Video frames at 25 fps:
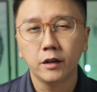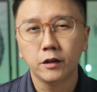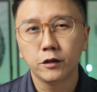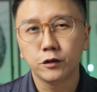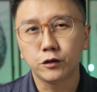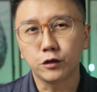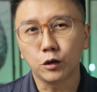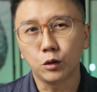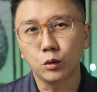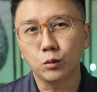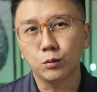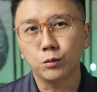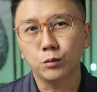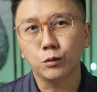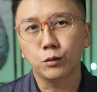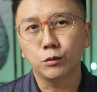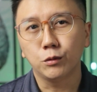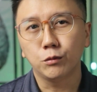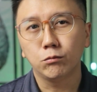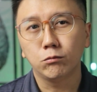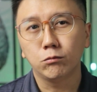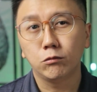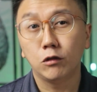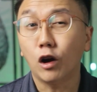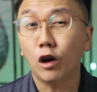So,
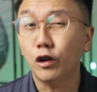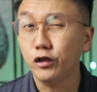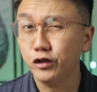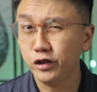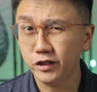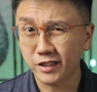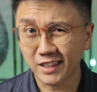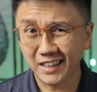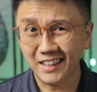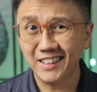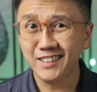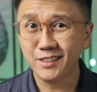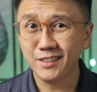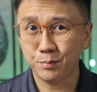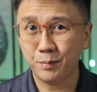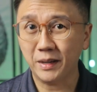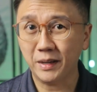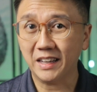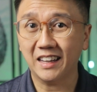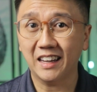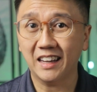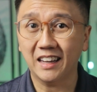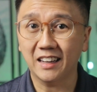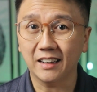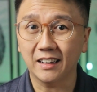logically
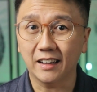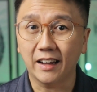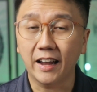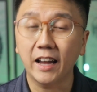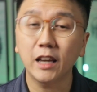speaking,